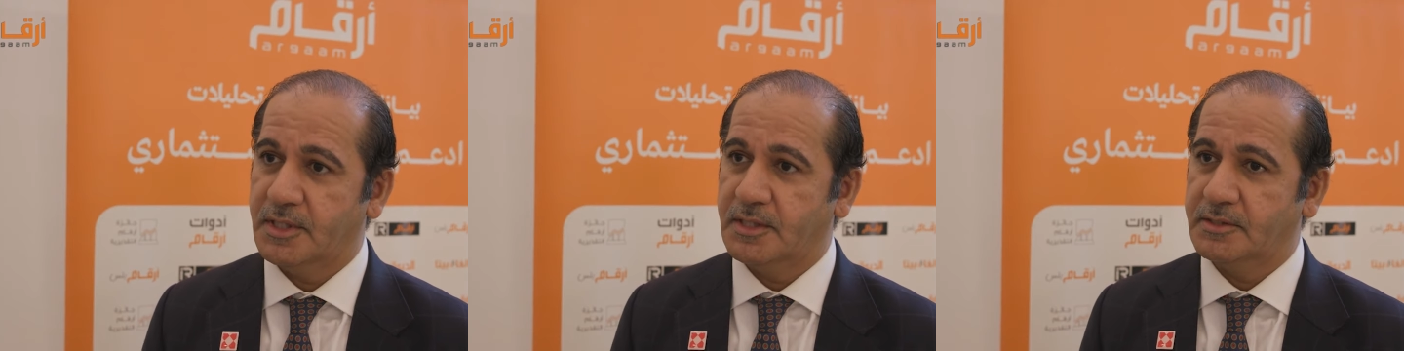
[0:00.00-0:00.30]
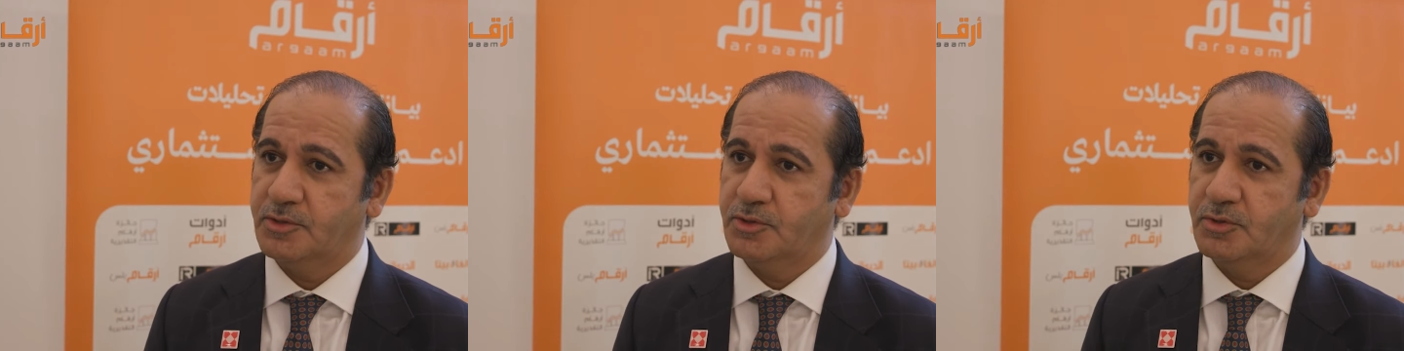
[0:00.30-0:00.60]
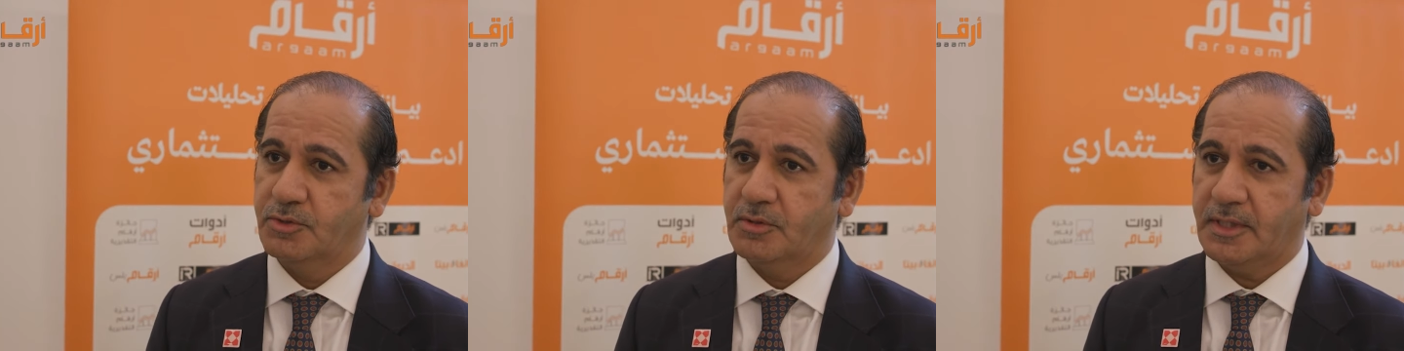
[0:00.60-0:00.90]
uh,
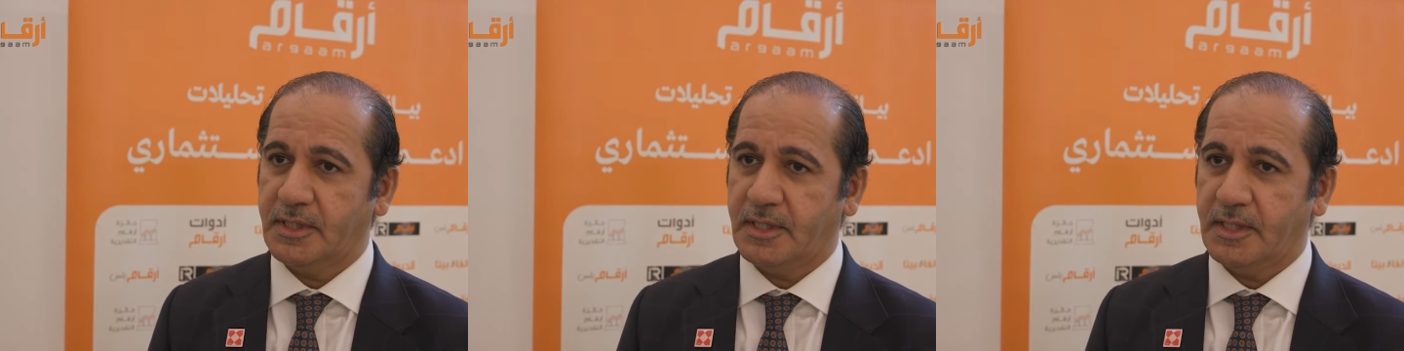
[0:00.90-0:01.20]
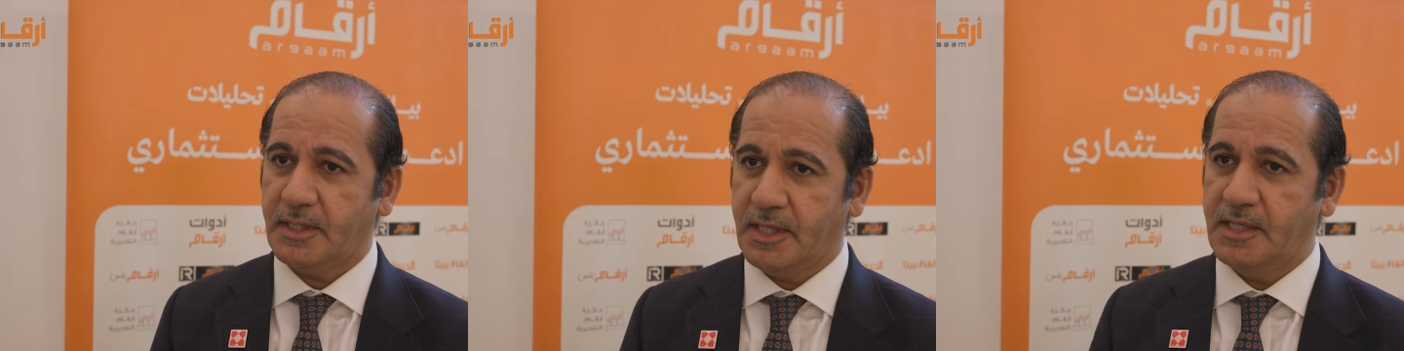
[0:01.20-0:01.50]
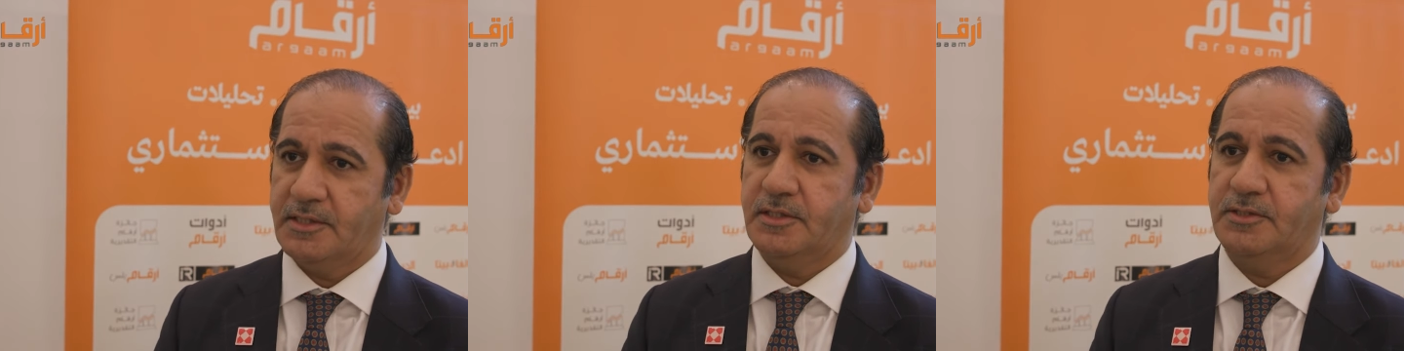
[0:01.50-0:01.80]
to
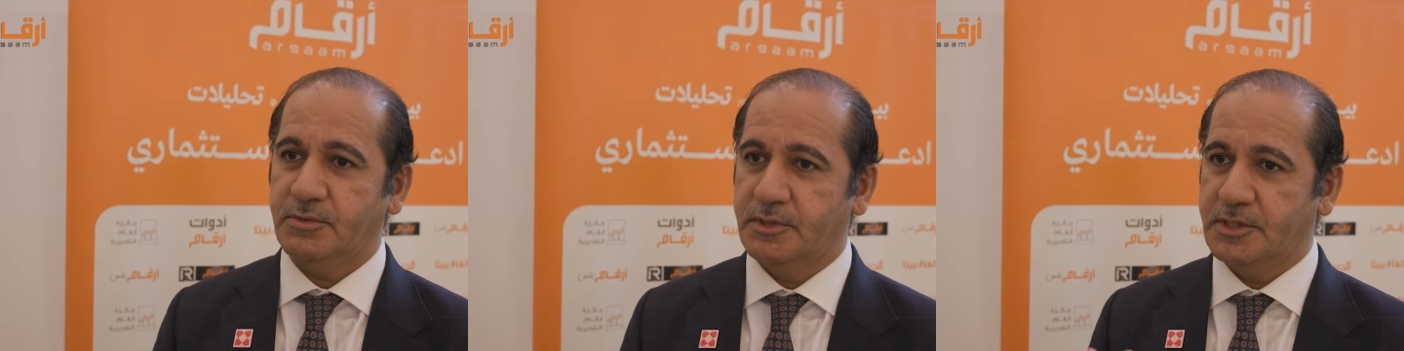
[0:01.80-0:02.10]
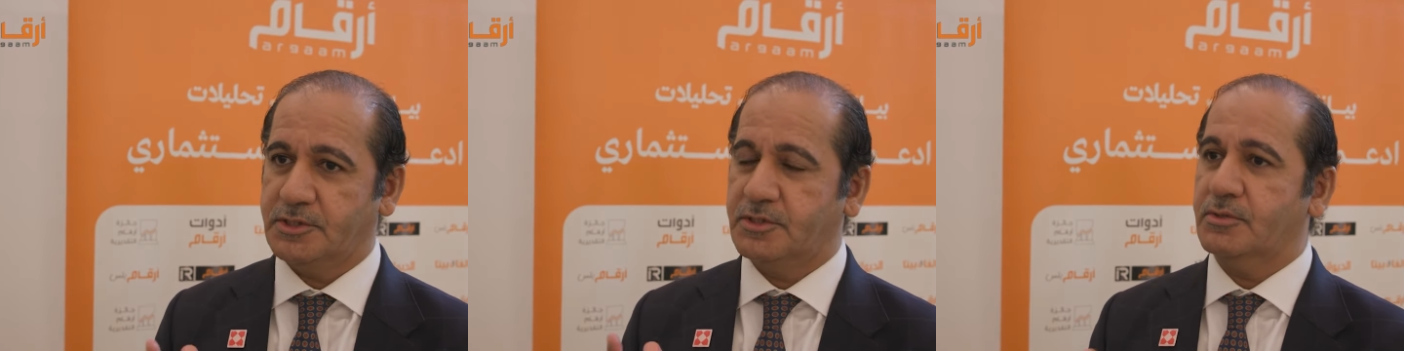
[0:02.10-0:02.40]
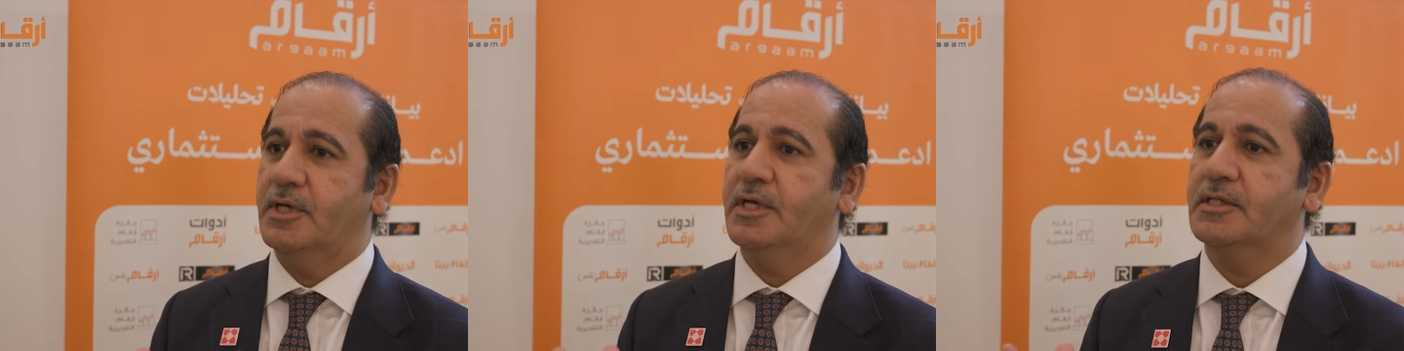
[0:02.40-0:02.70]
cater to this
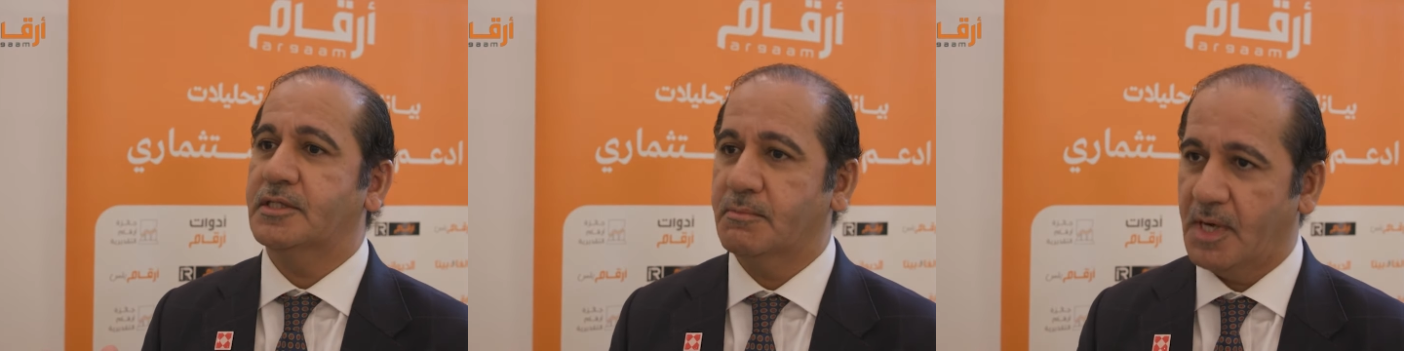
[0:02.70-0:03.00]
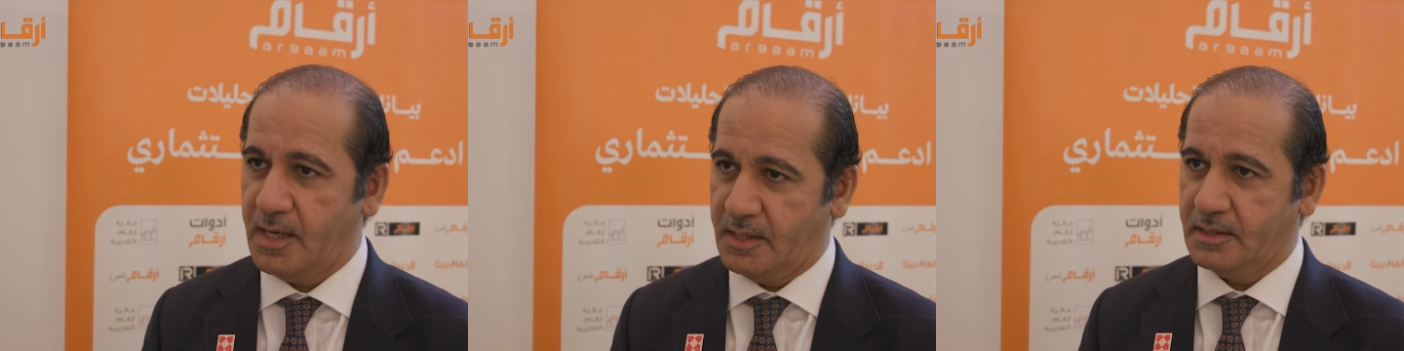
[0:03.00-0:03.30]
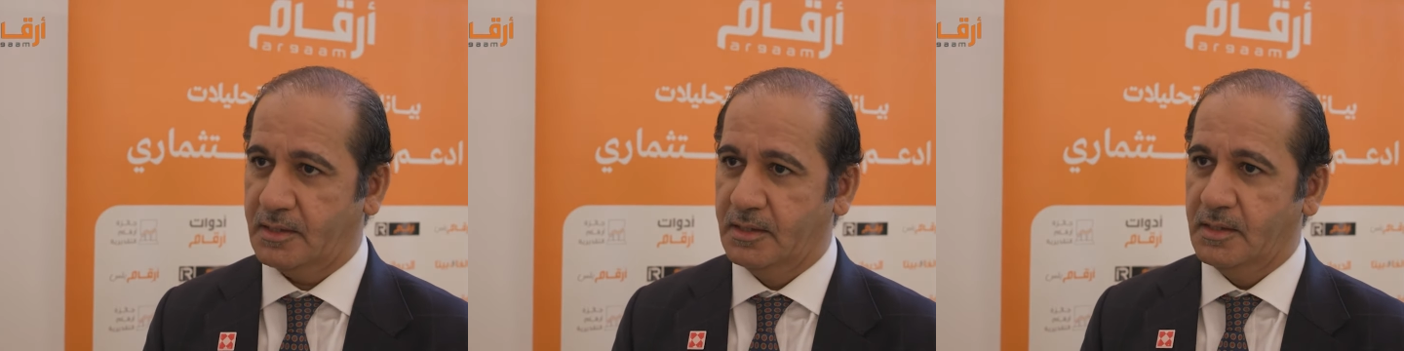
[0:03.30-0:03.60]
growing demand,